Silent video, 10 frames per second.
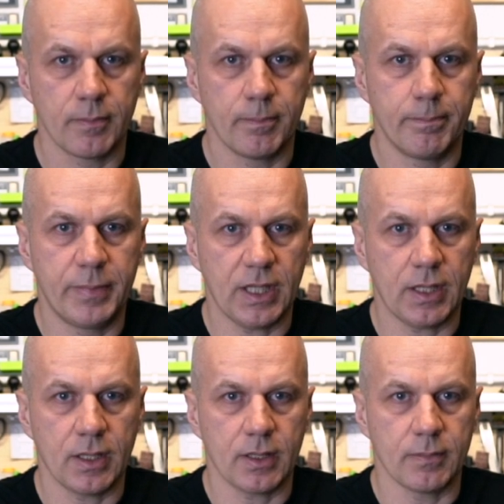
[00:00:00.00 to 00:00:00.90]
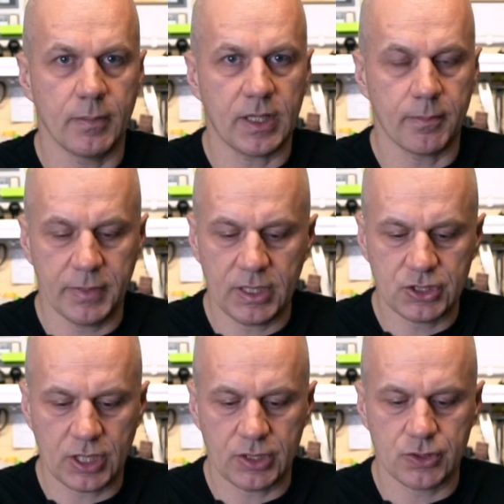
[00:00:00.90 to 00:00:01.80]
make a big
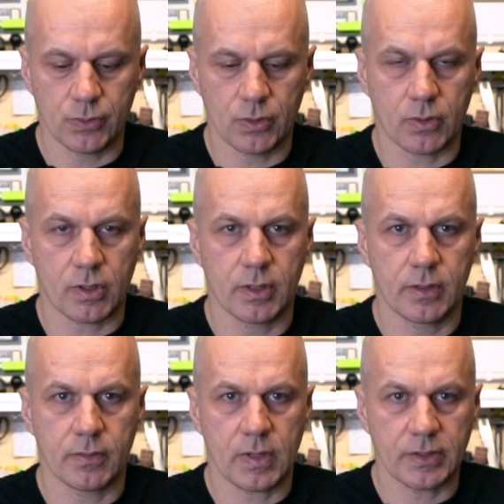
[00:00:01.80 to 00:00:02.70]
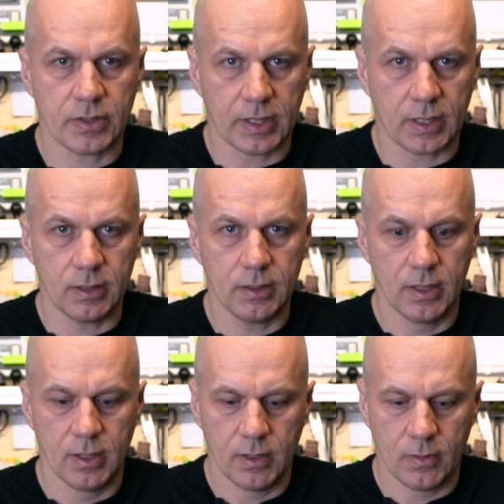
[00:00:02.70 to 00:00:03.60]
change to your runner angle,
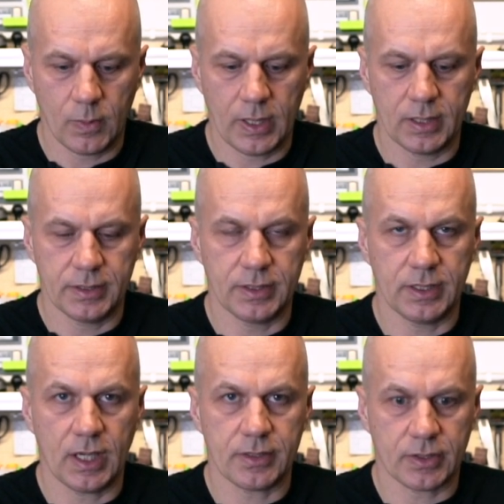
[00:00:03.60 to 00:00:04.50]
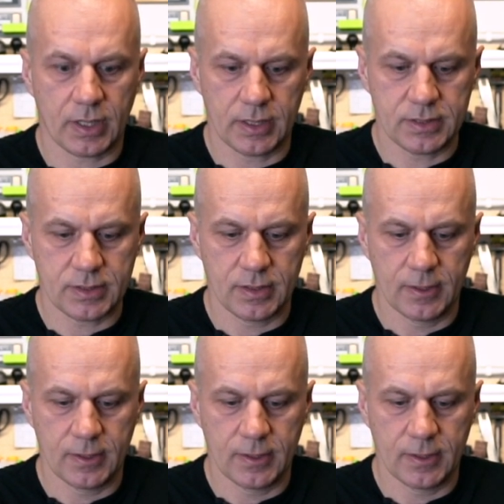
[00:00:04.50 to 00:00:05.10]
while in the other case,